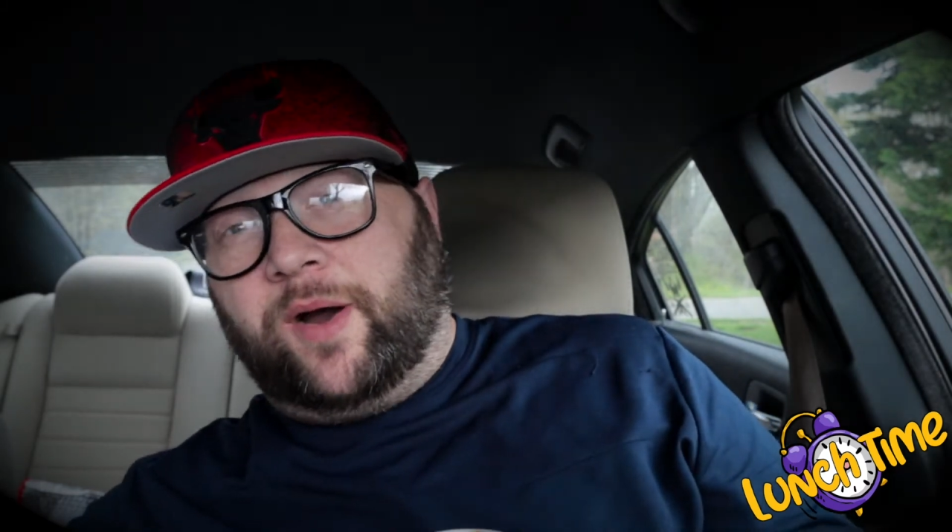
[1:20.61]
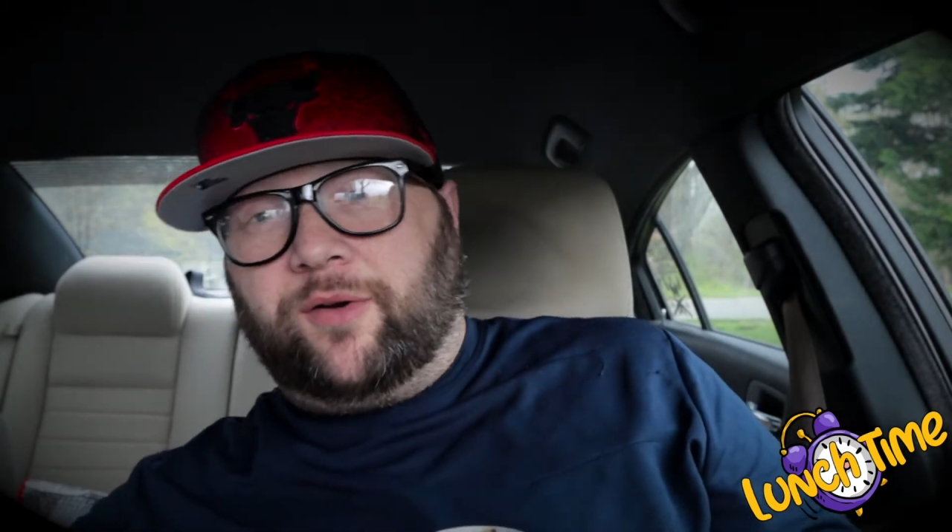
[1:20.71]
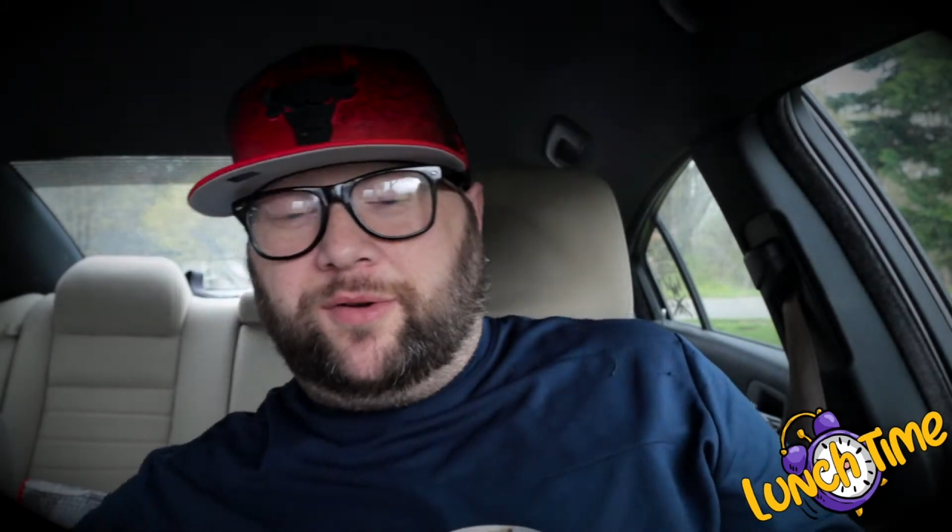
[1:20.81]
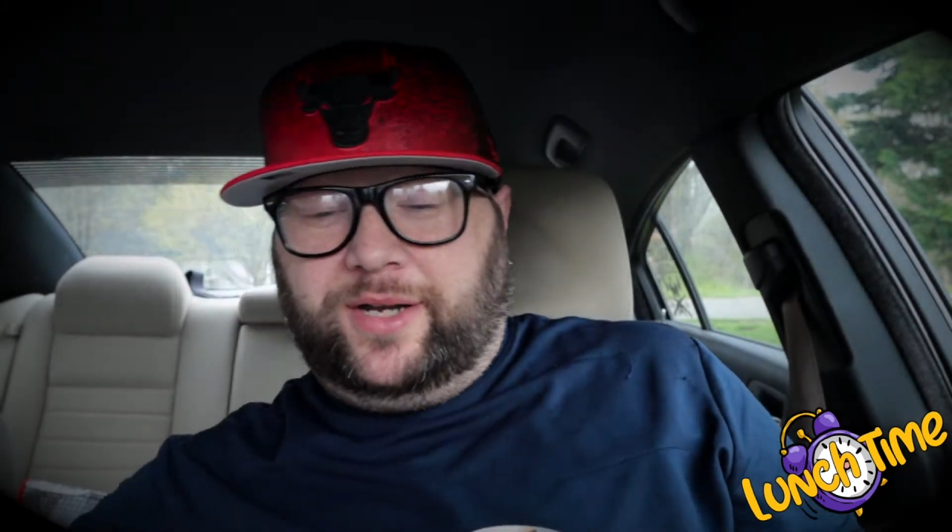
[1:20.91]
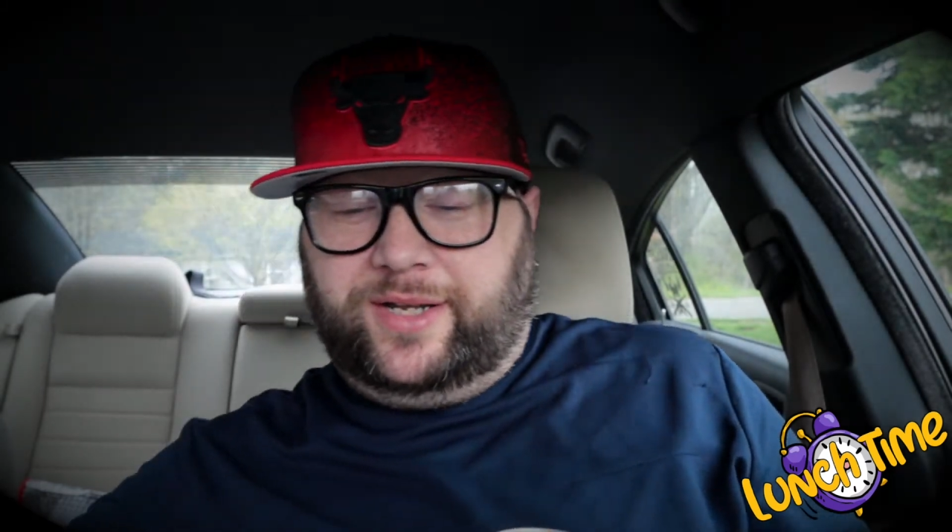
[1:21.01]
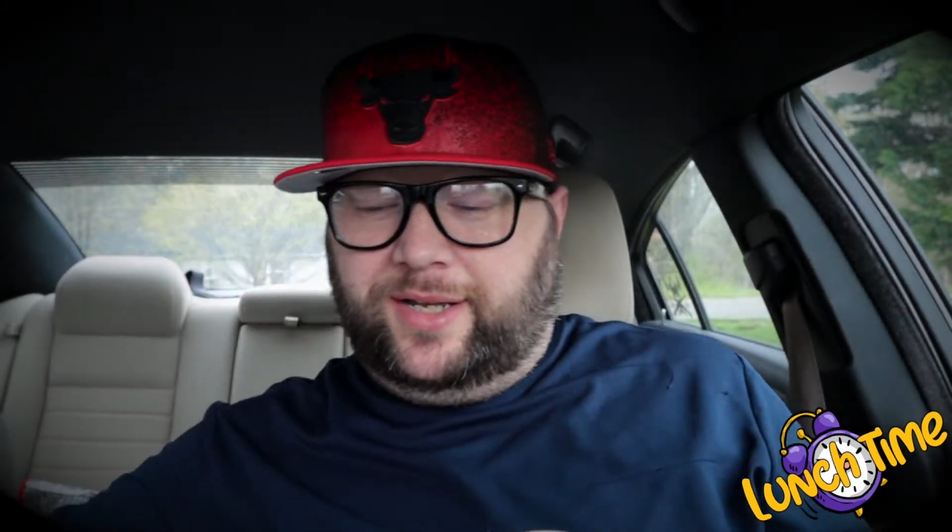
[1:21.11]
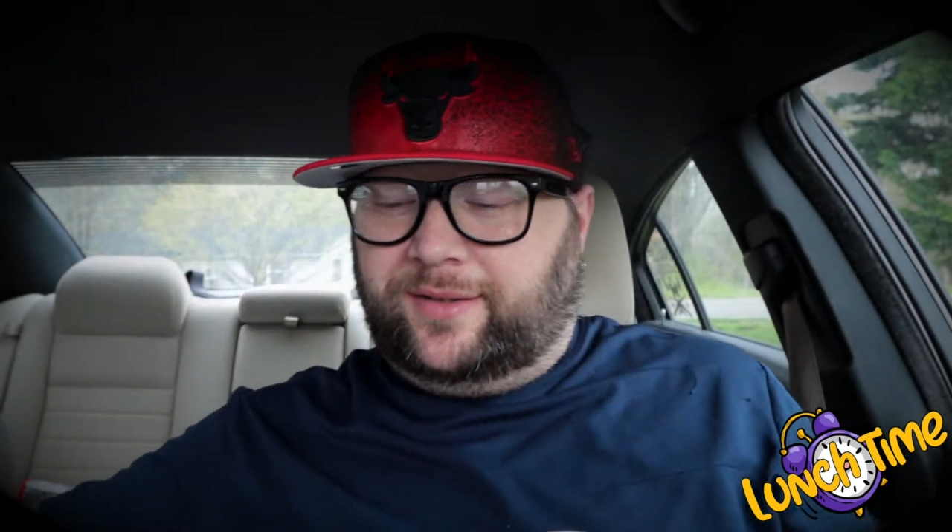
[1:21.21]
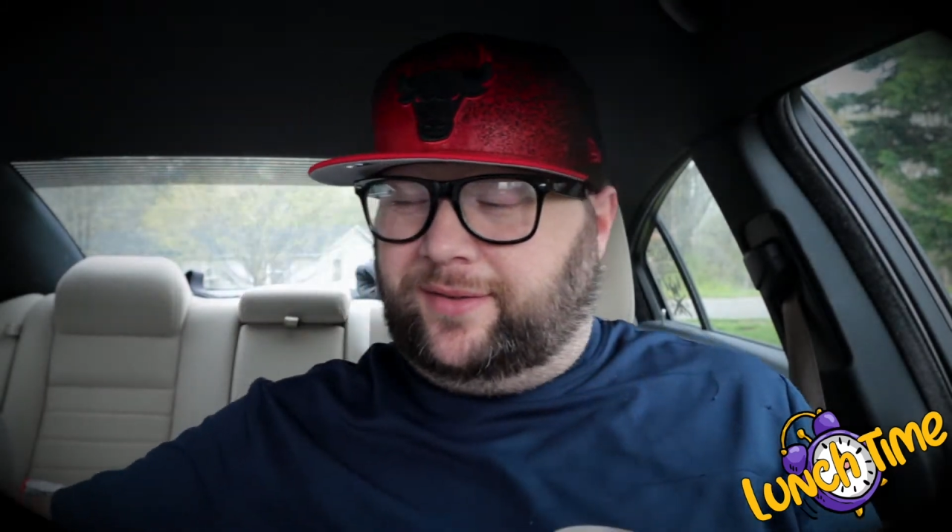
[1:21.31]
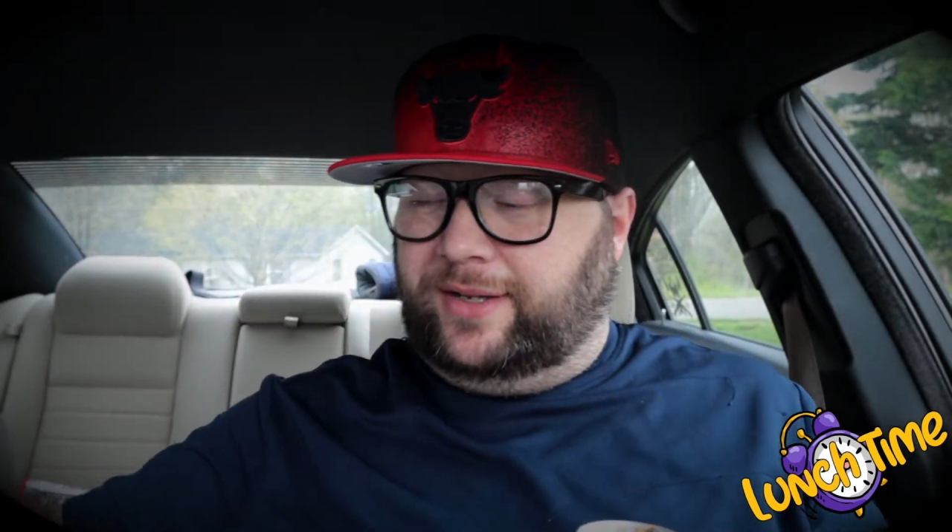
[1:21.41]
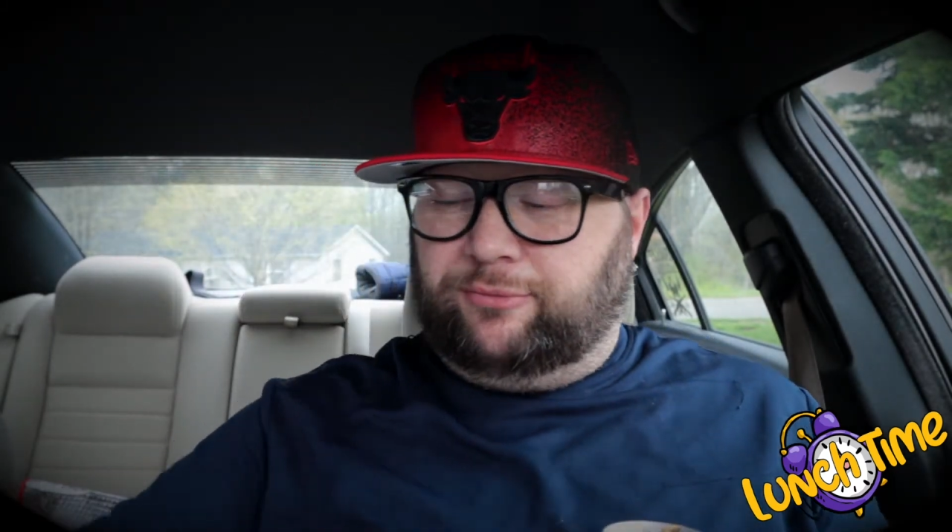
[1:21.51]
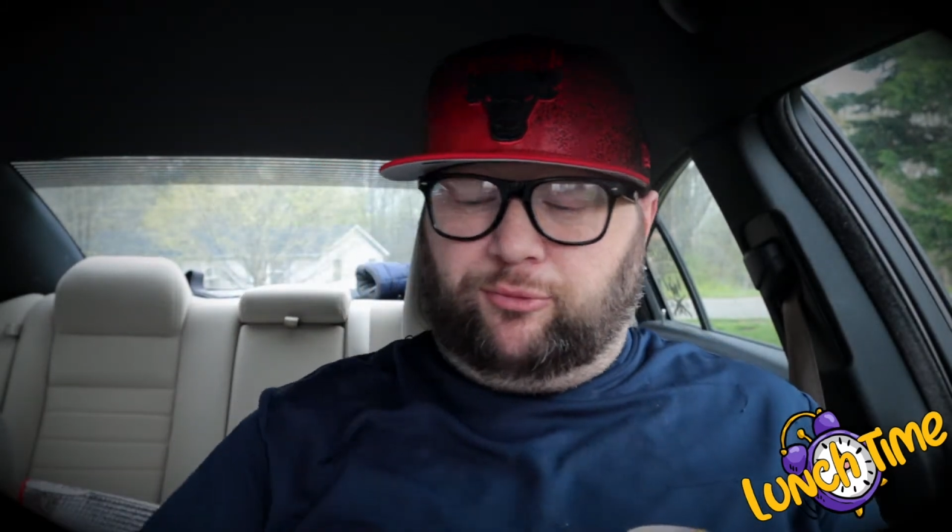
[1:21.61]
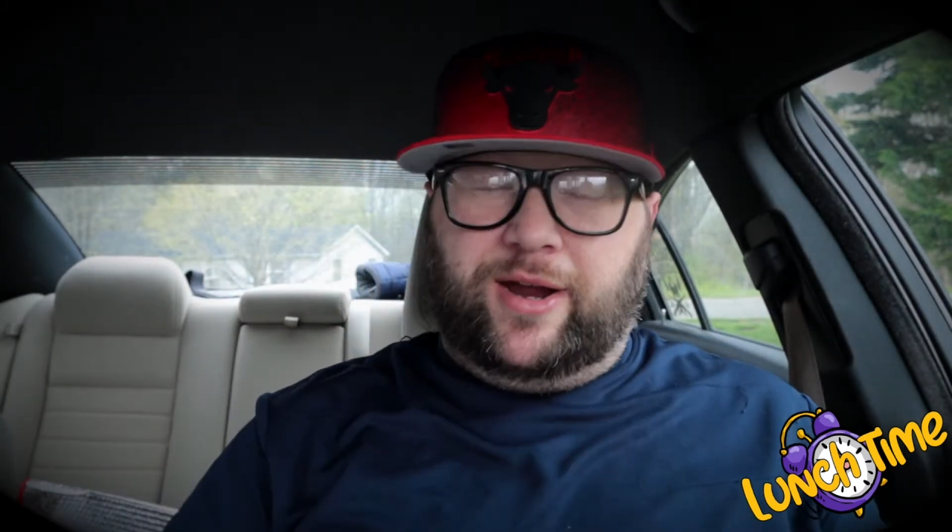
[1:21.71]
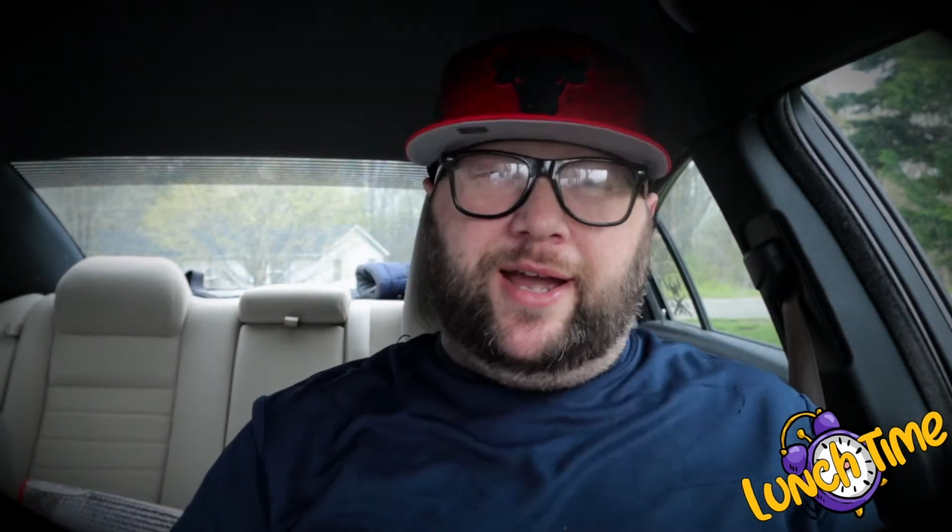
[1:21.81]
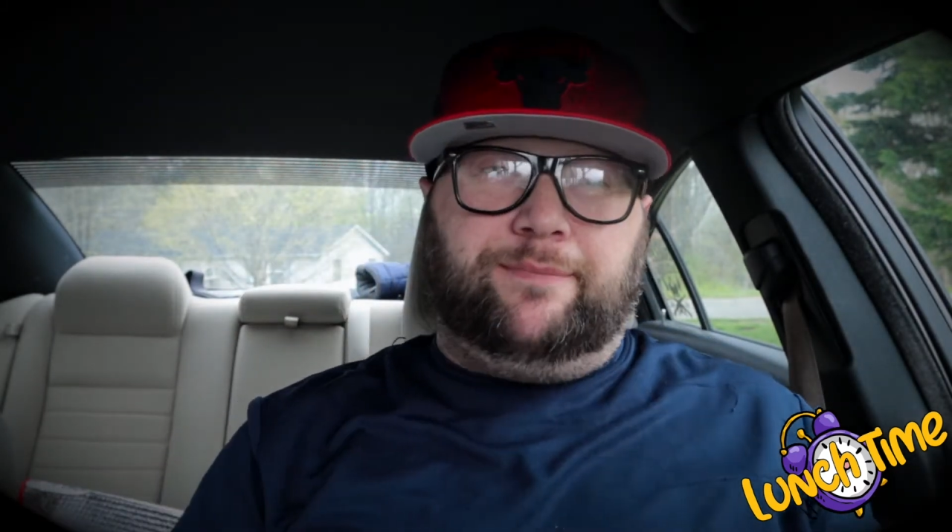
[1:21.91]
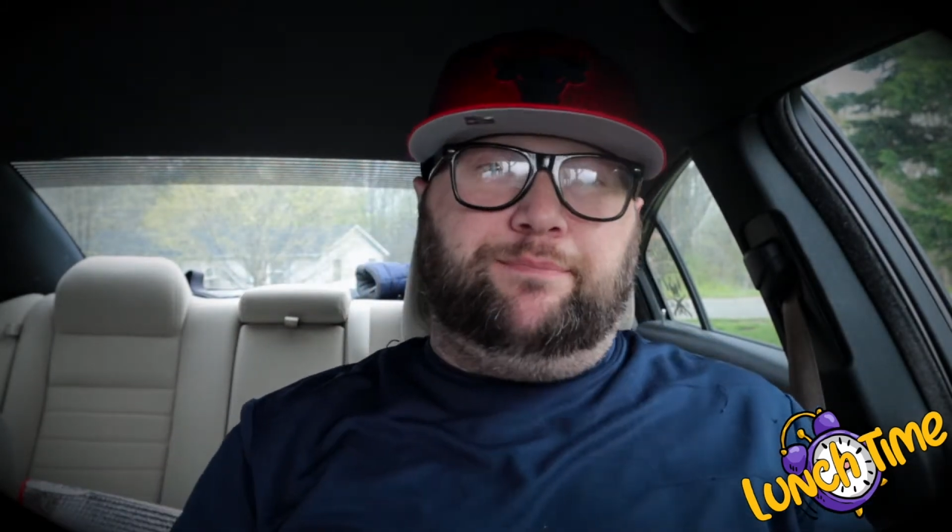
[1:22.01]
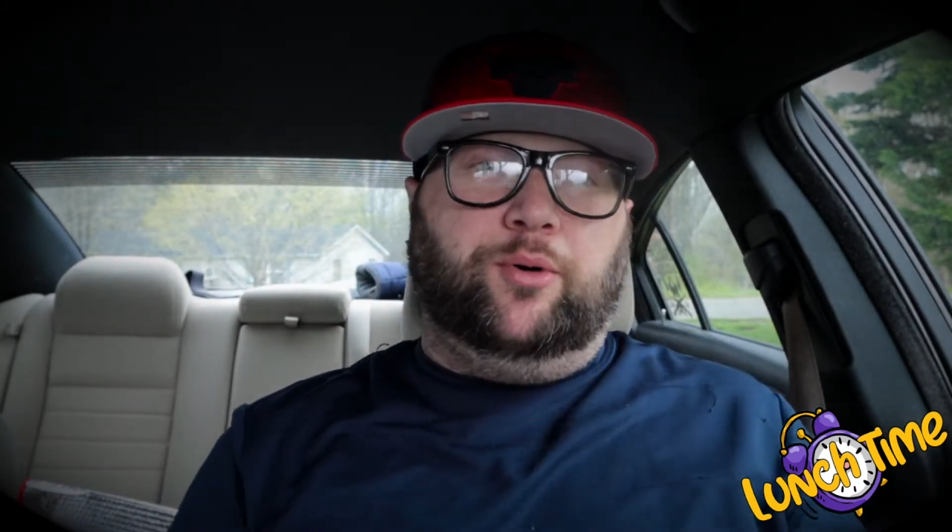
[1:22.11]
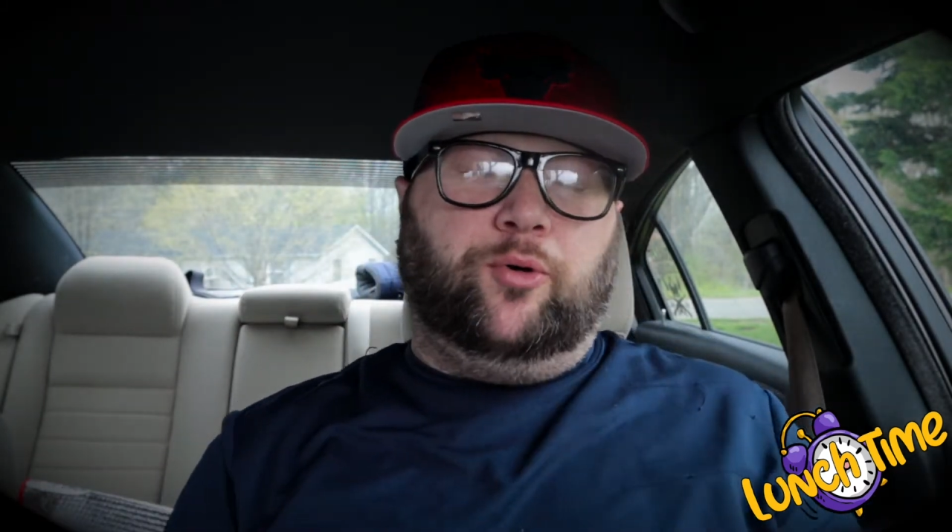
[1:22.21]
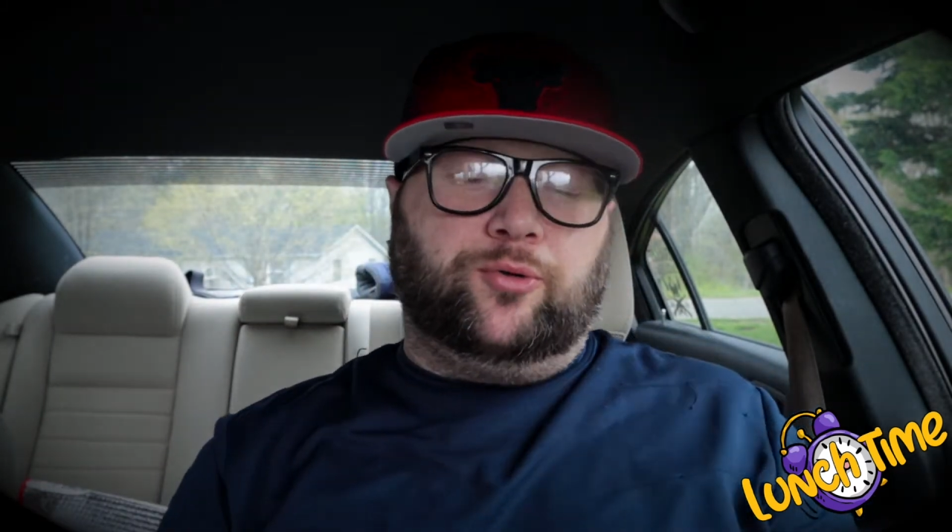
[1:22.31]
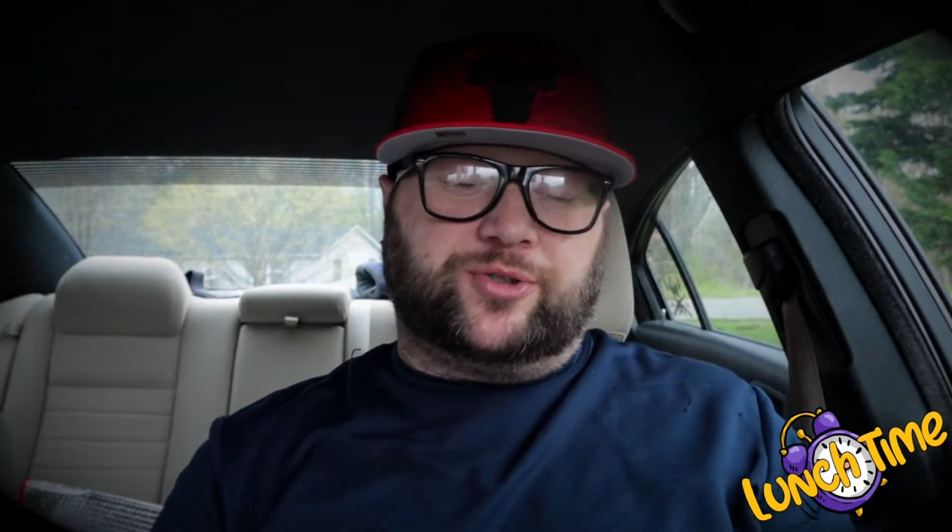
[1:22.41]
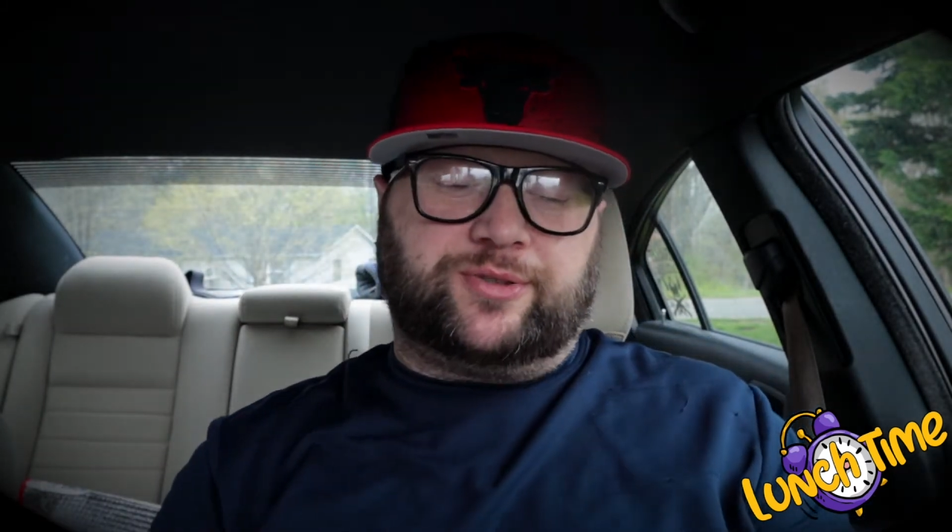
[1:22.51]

already getting the Red Bull